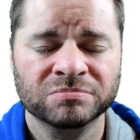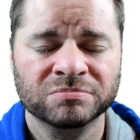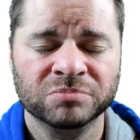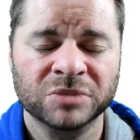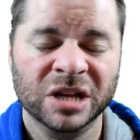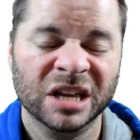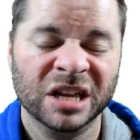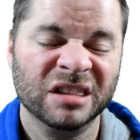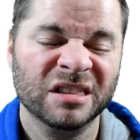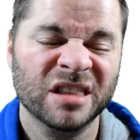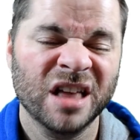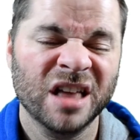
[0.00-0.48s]

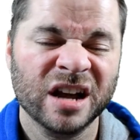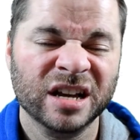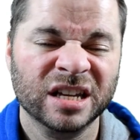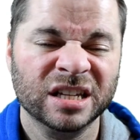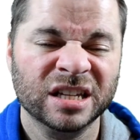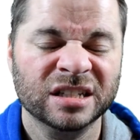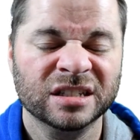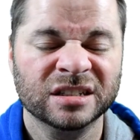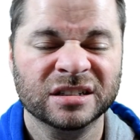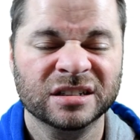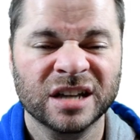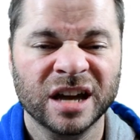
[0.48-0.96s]
get
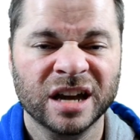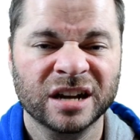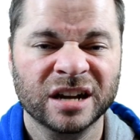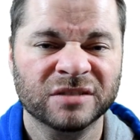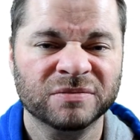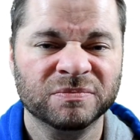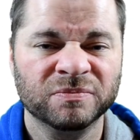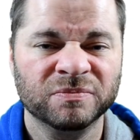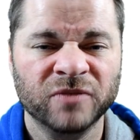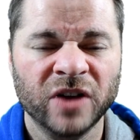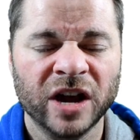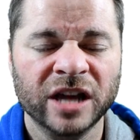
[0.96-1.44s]
lucky and kind
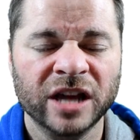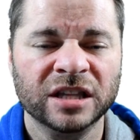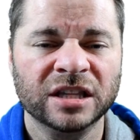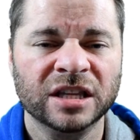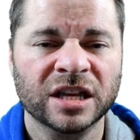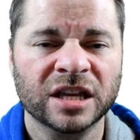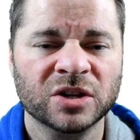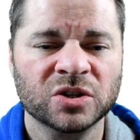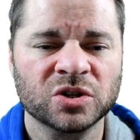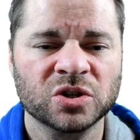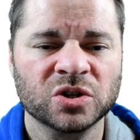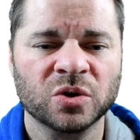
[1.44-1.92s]
of find
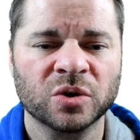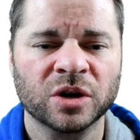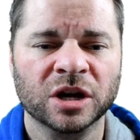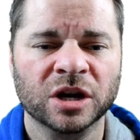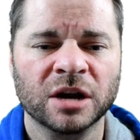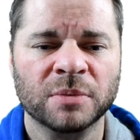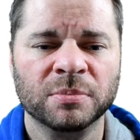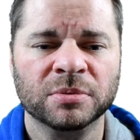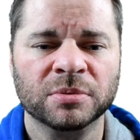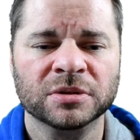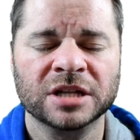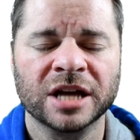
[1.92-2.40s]
the end zone a
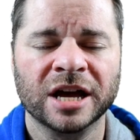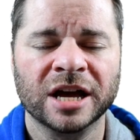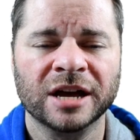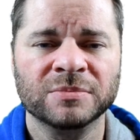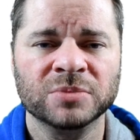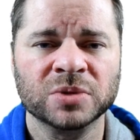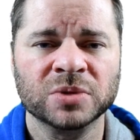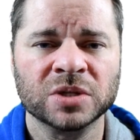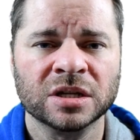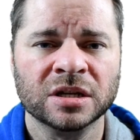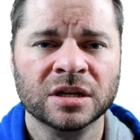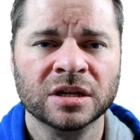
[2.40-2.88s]
couple
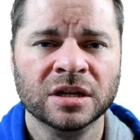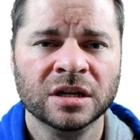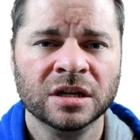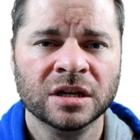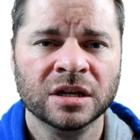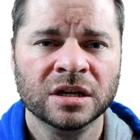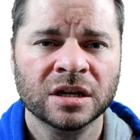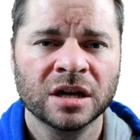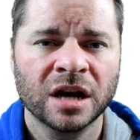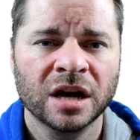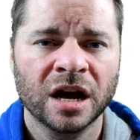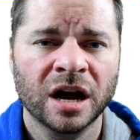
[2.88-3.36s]
times.
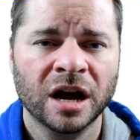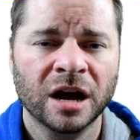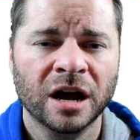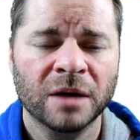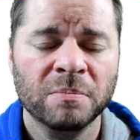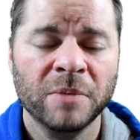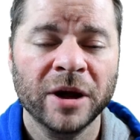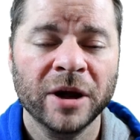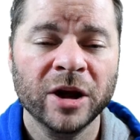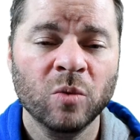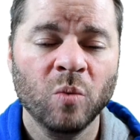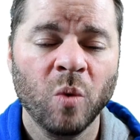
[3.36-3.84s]

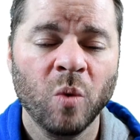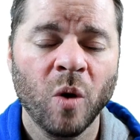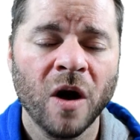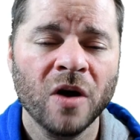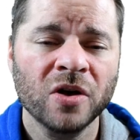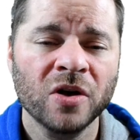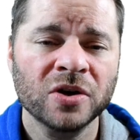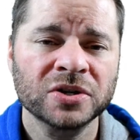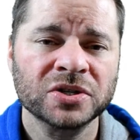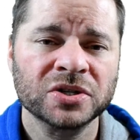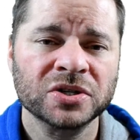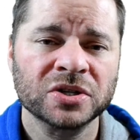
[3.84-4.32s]
Mike
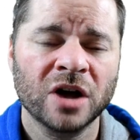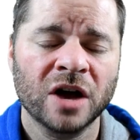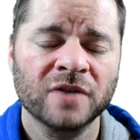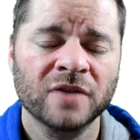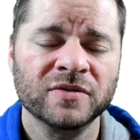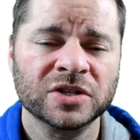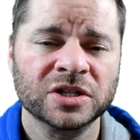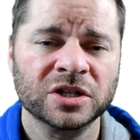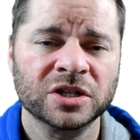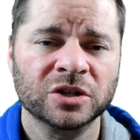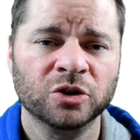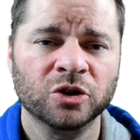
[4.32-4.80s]
Wallace,
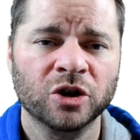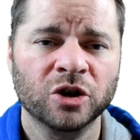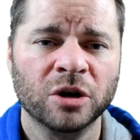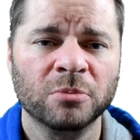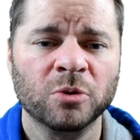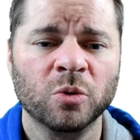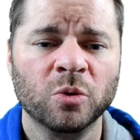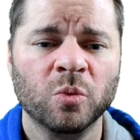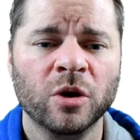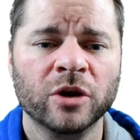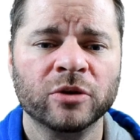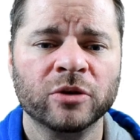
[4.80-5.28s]
obviously their
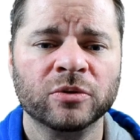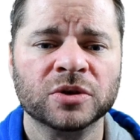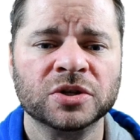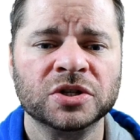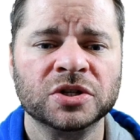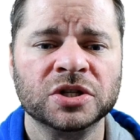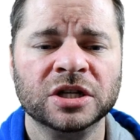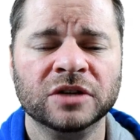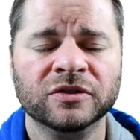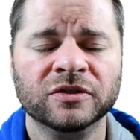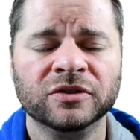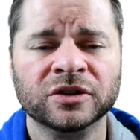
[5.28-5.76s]
number 1
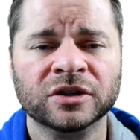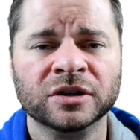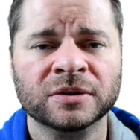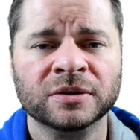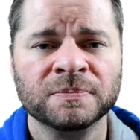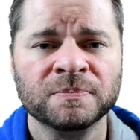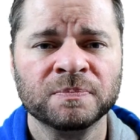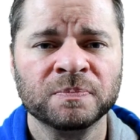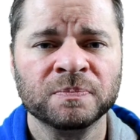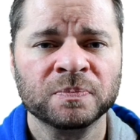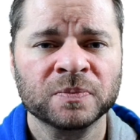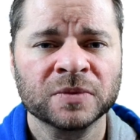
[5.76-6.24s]
receiver,
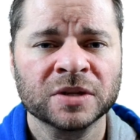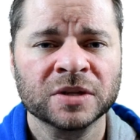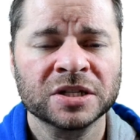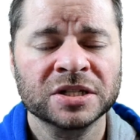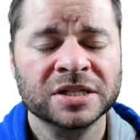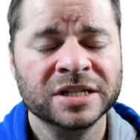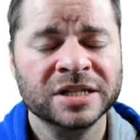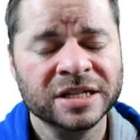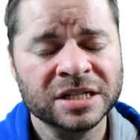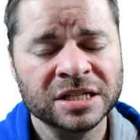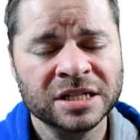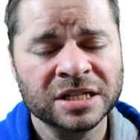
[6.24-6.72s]

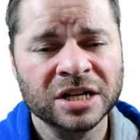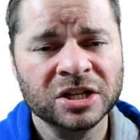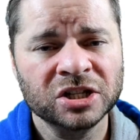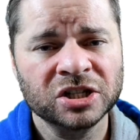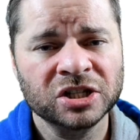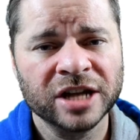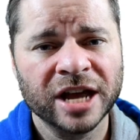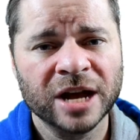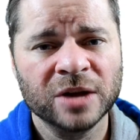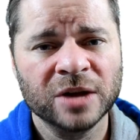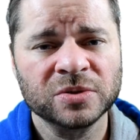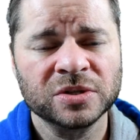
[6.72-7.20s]
6
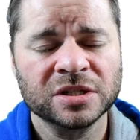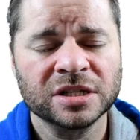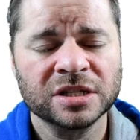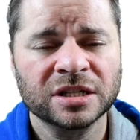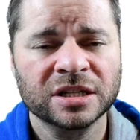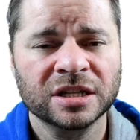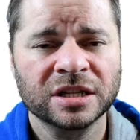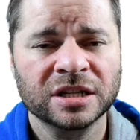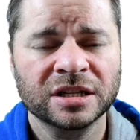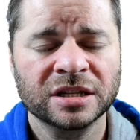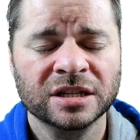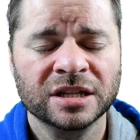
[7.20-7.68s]
touchdowns
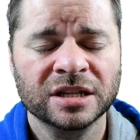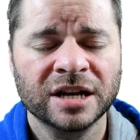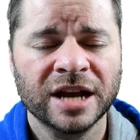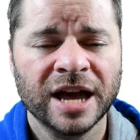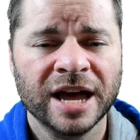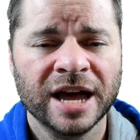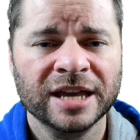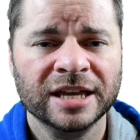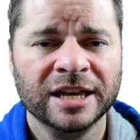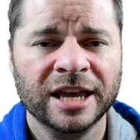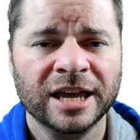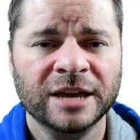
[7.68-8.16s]
in the
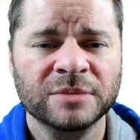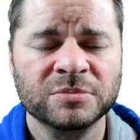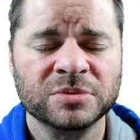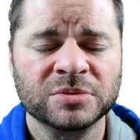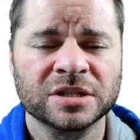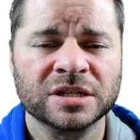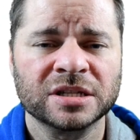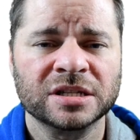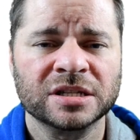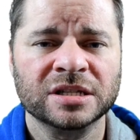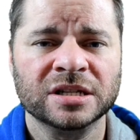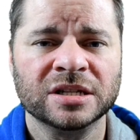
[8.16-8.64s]
9
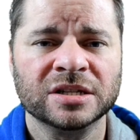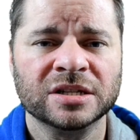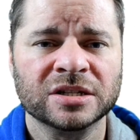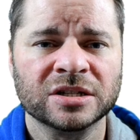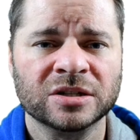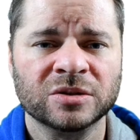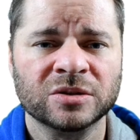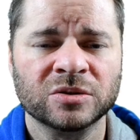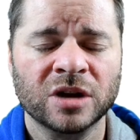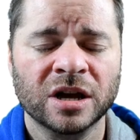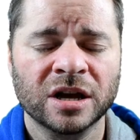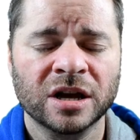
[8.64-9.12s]
games this
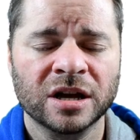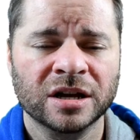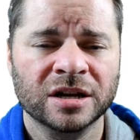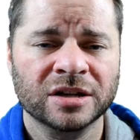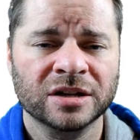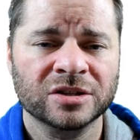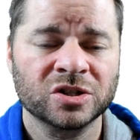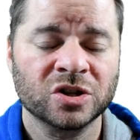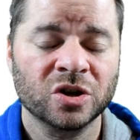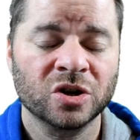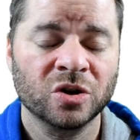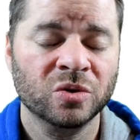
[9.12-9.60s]
season.
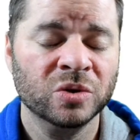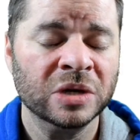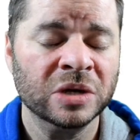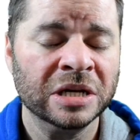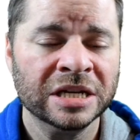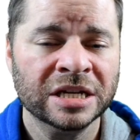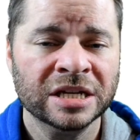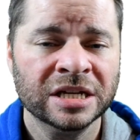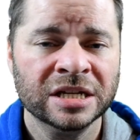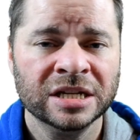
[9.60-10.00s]
So